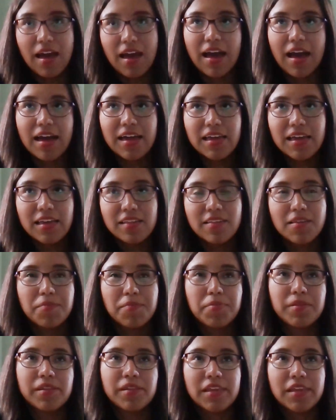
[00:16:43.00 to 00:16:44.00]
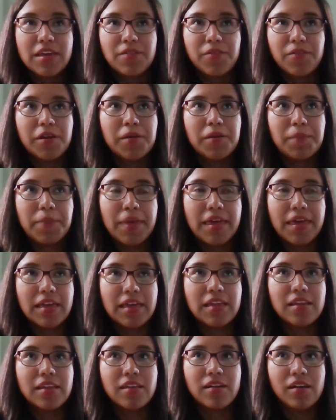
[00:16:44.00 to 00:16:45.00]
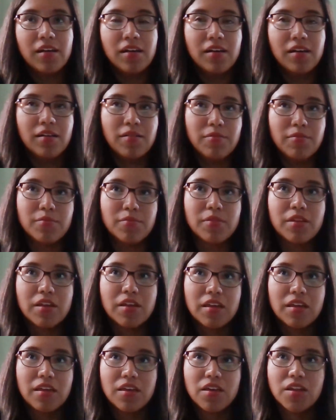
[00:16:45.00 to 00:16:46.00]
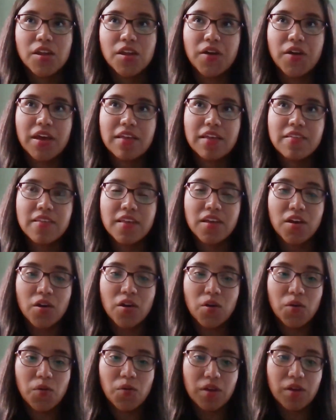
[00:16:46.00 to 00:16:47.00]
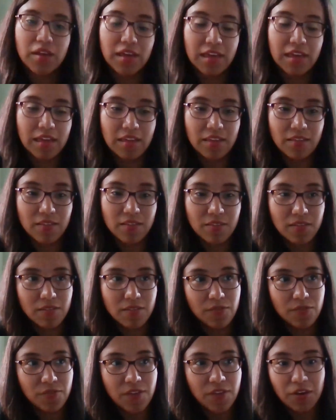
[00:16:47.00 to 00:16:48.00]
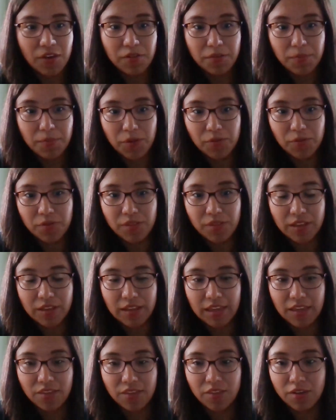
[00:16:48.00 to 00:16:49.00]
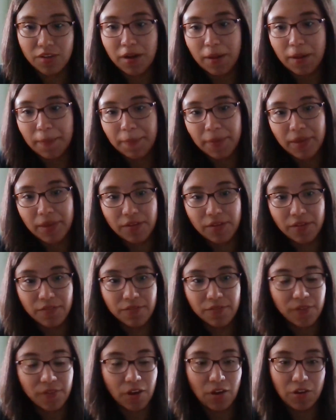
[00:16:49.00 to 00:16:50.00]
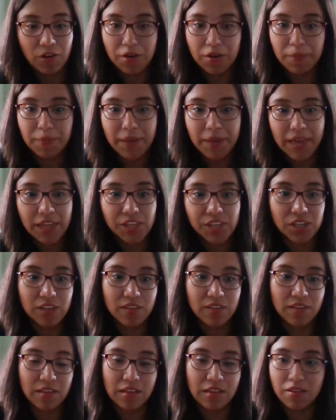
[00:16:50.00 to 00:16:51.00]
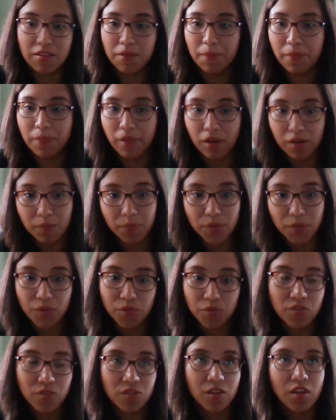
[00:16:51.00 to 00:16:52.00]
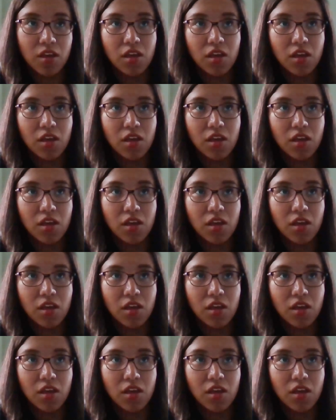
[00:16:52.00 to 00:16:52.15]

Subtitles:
I typically recommend, SEO is found both in like the copy of all your pages and in the blog posts.